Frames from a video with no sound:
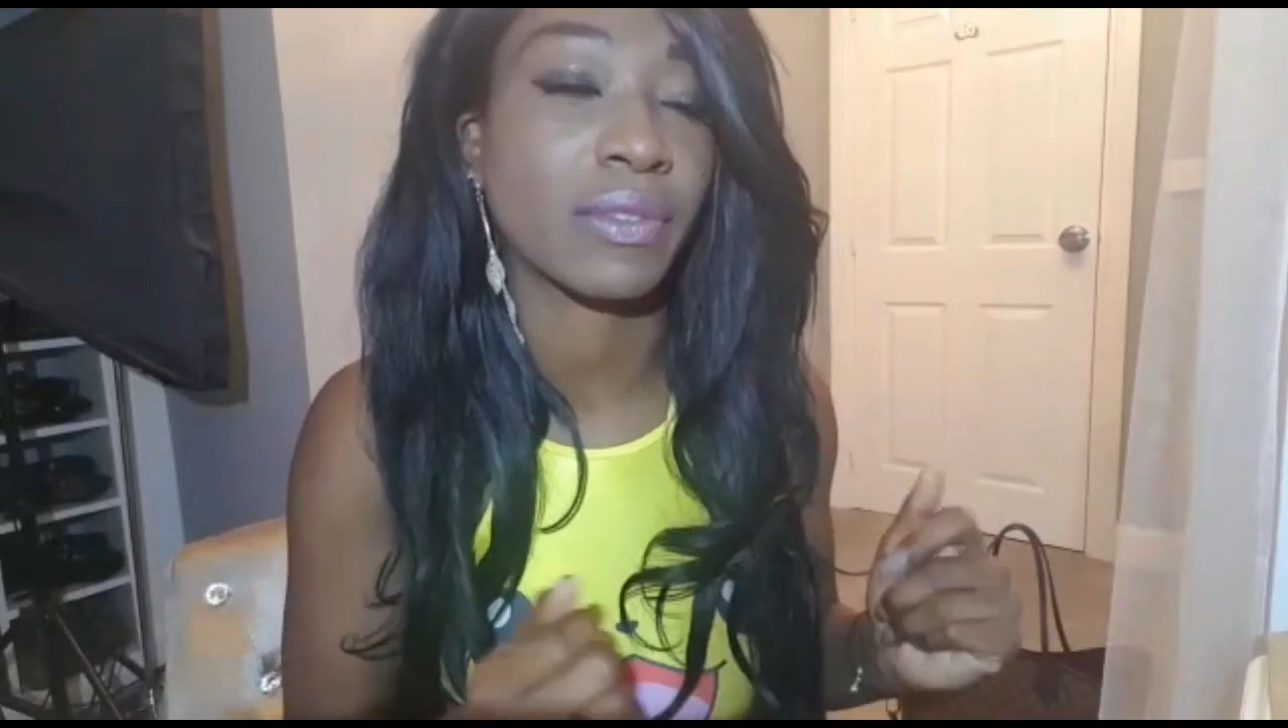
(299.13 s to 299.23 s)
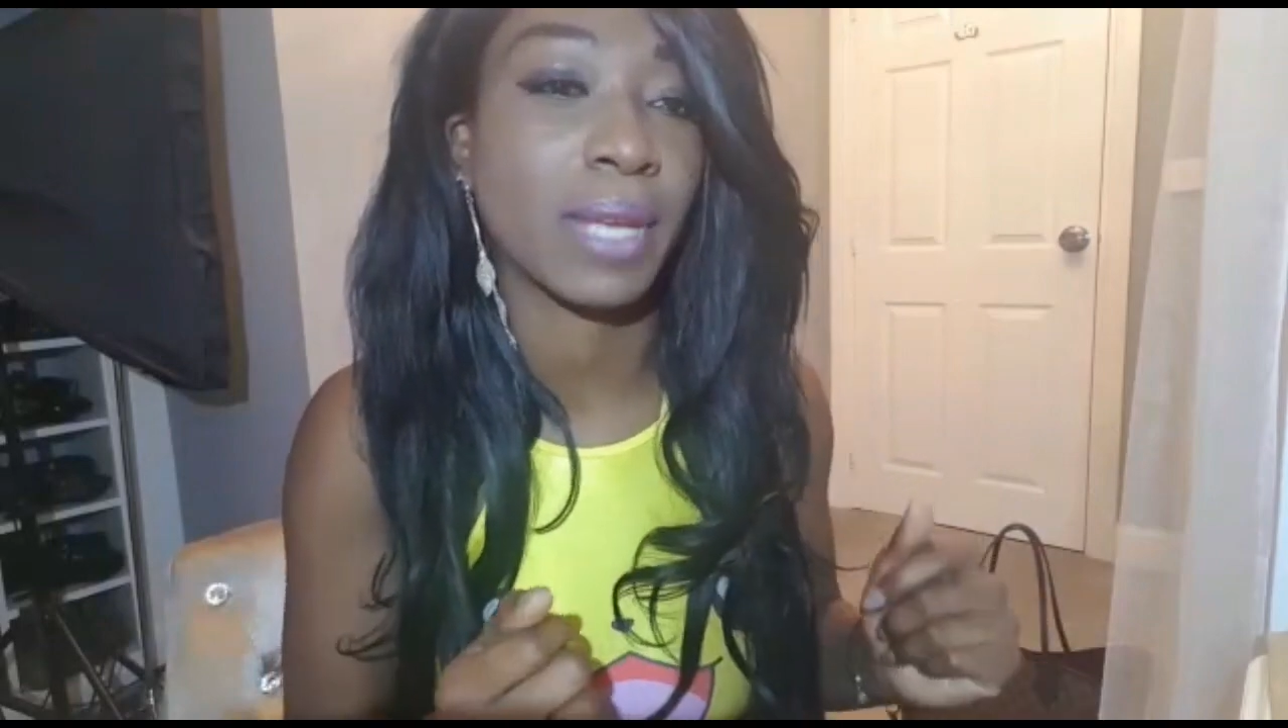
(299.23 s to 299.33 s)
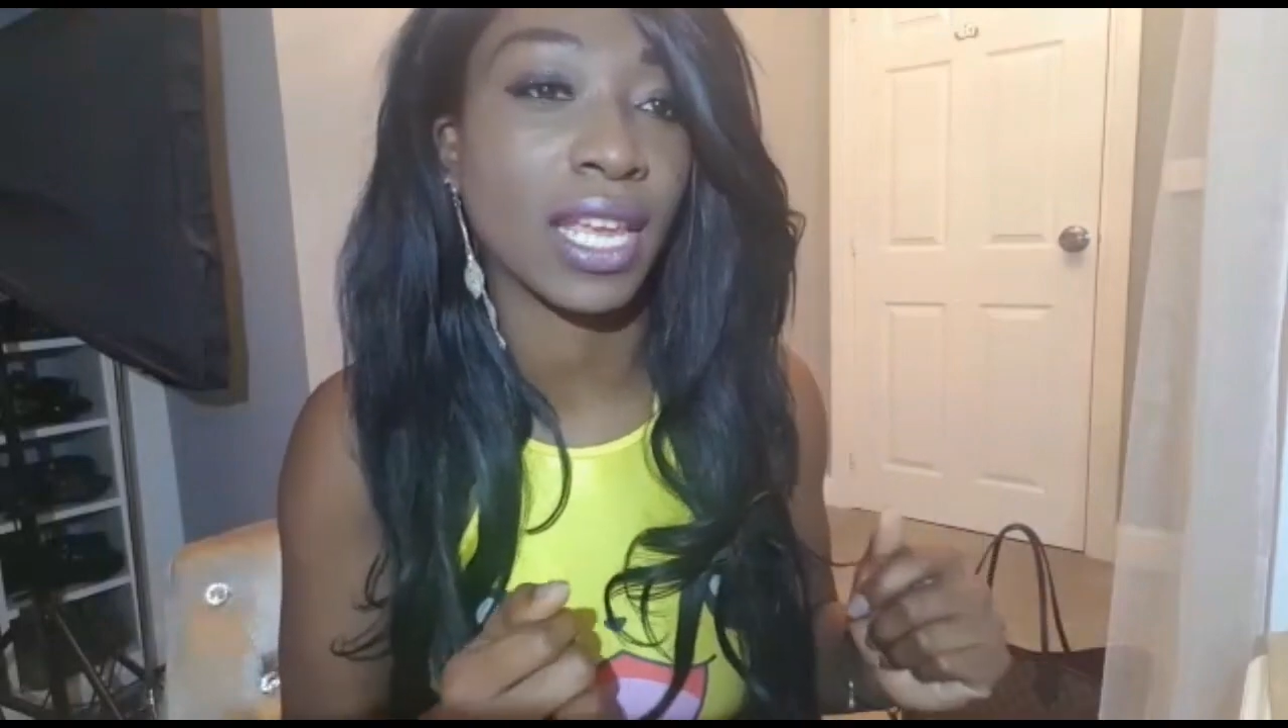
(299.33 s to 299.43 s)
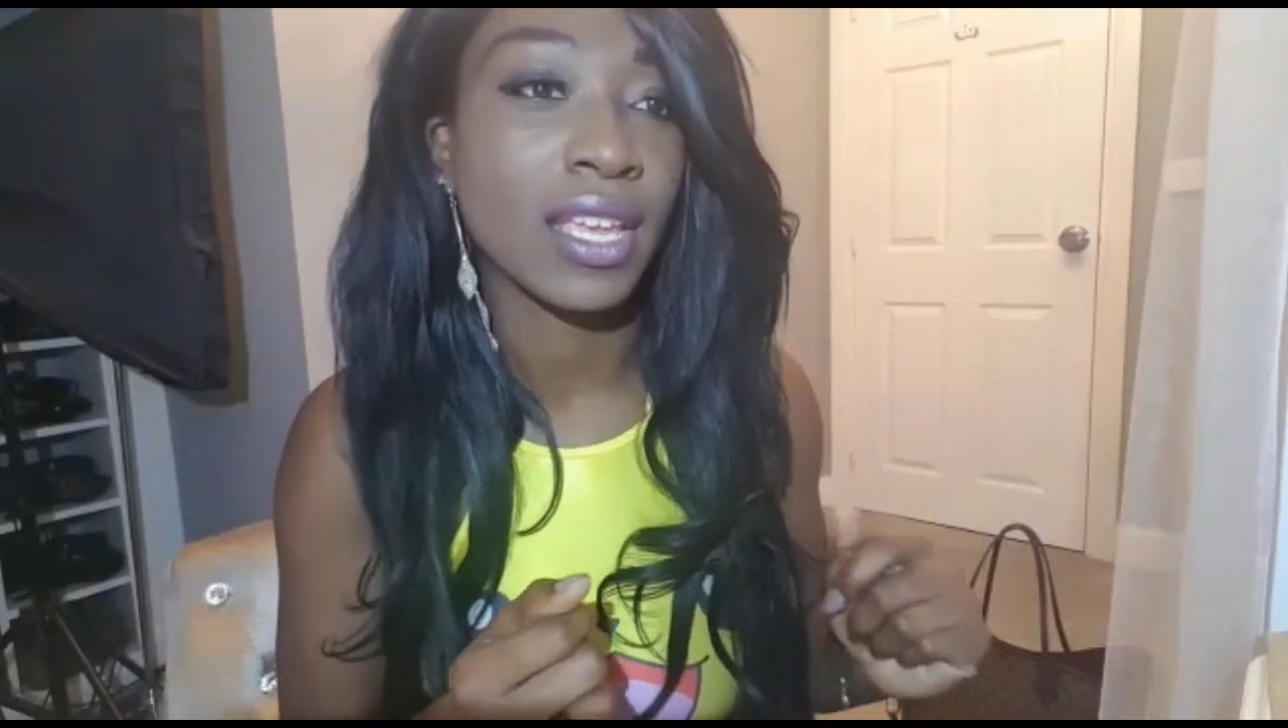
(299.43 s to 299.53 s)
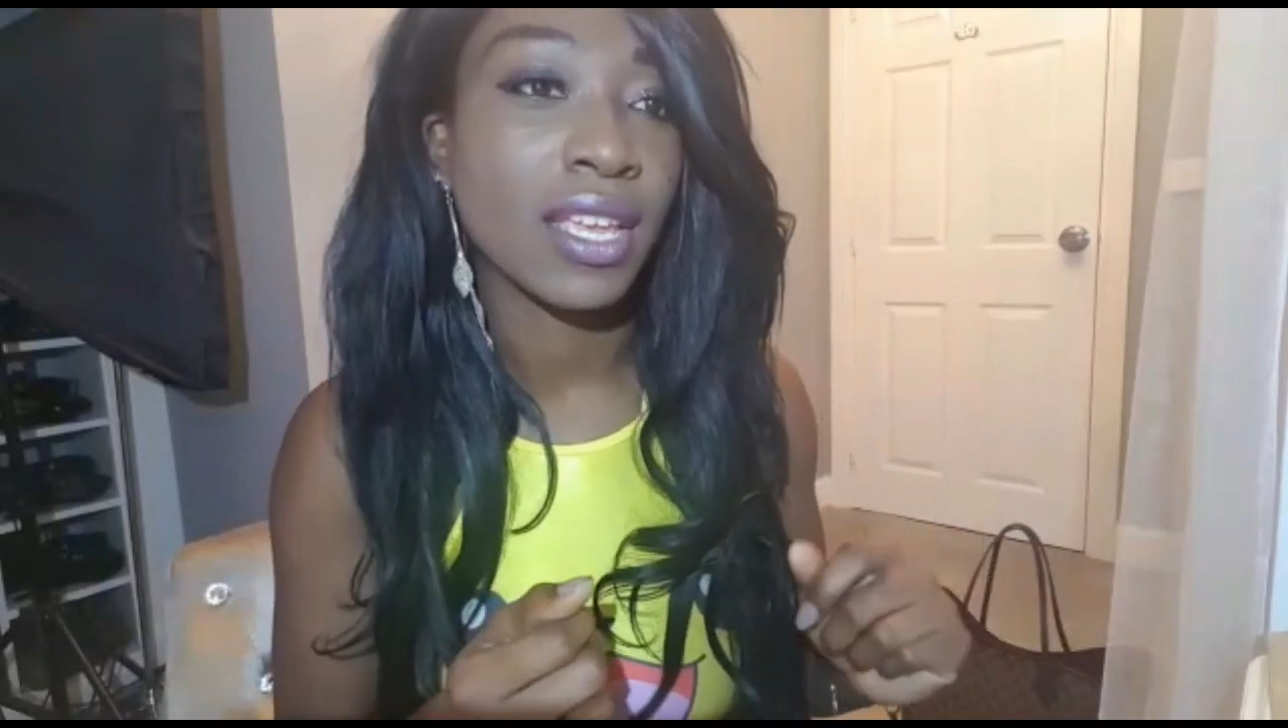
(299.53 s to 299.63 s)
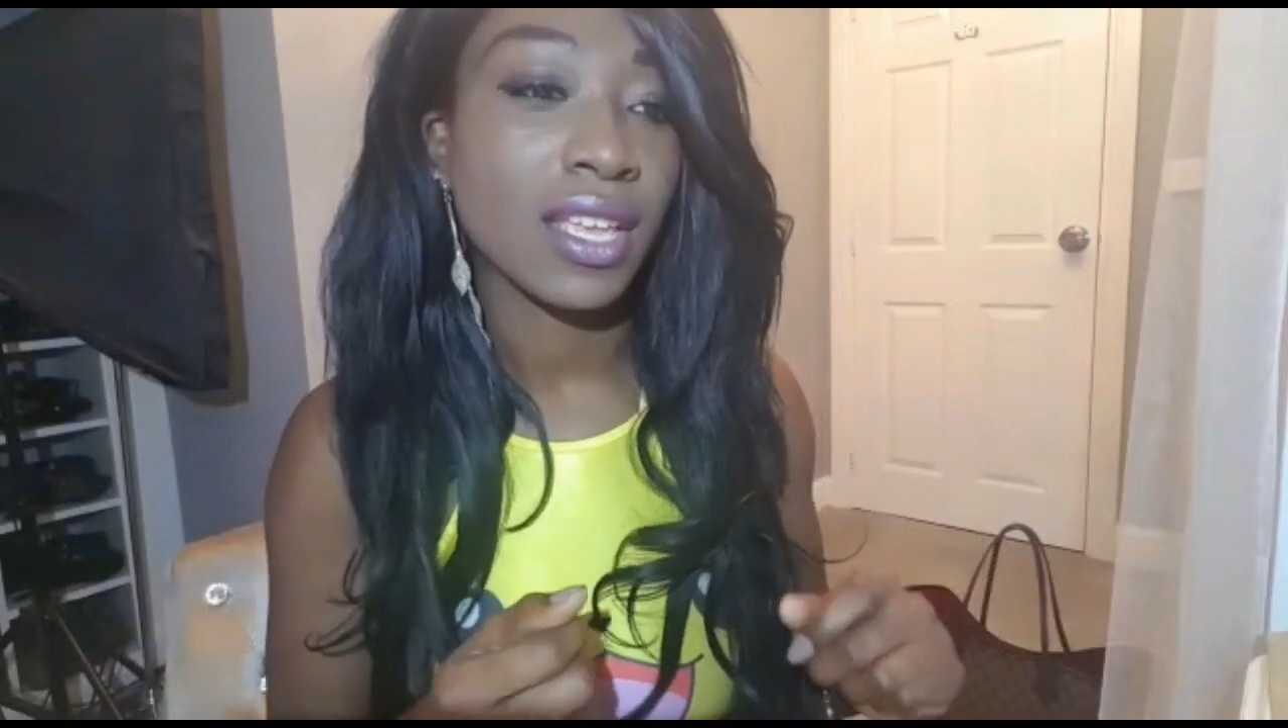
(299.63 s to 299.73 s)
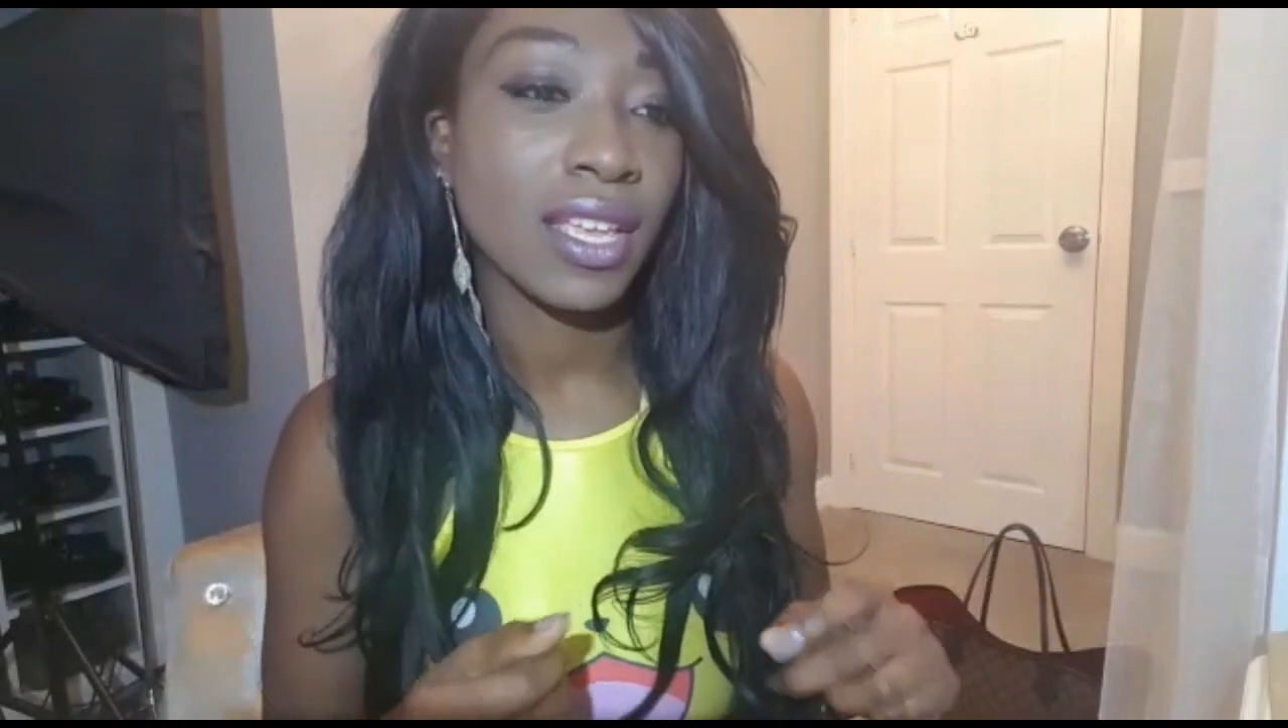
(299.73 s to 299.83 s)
for me.